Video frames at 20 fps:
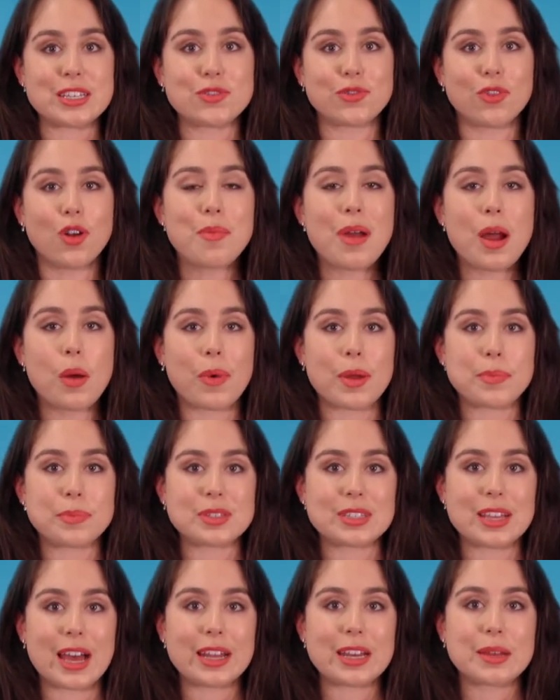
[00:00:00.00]
from our
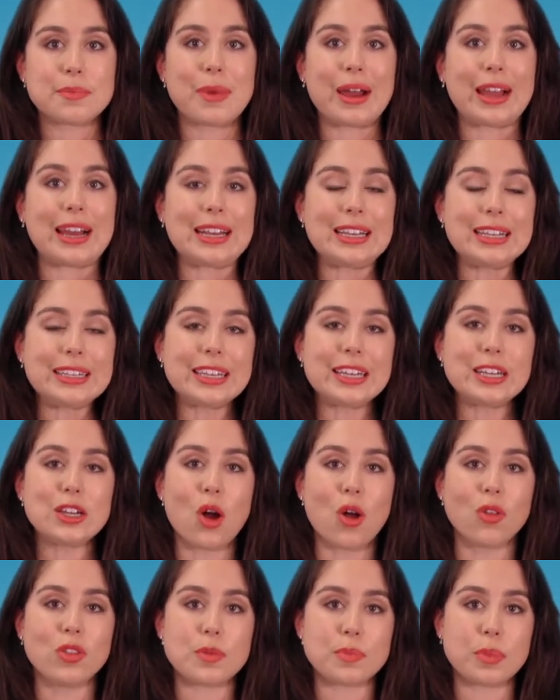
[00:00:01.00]
website by clicking
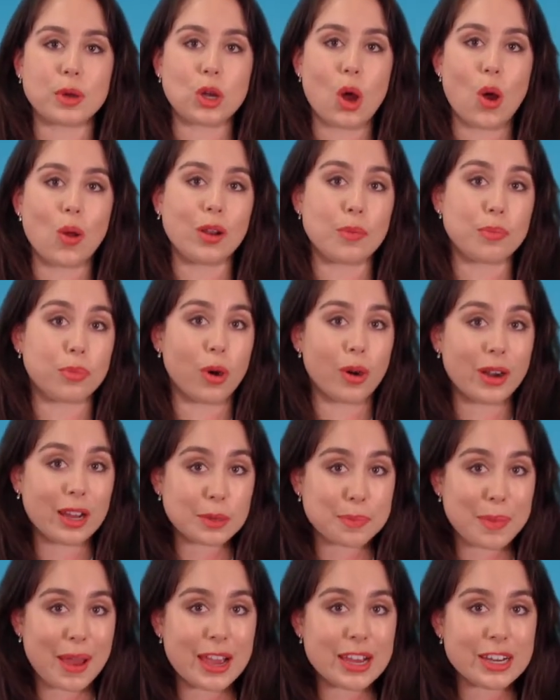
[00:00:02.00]
on the pergola
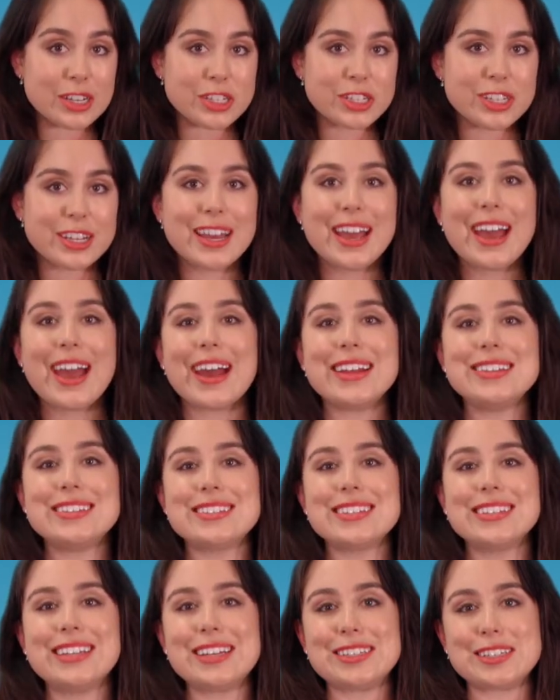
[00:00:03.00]
product page and
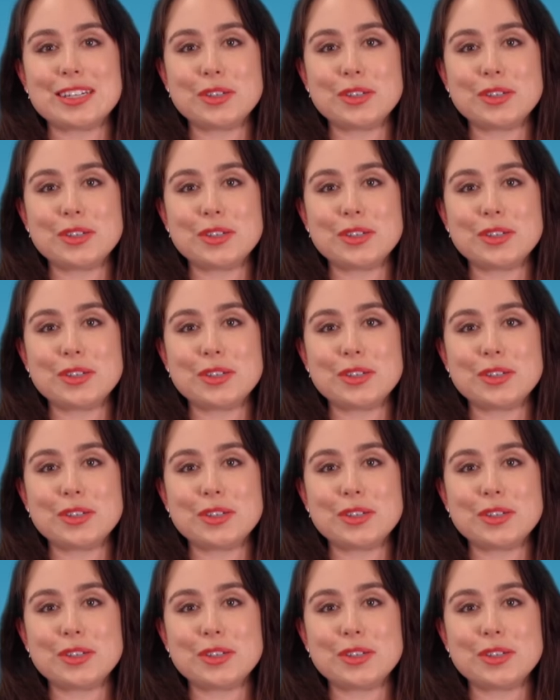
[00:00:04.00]
selecting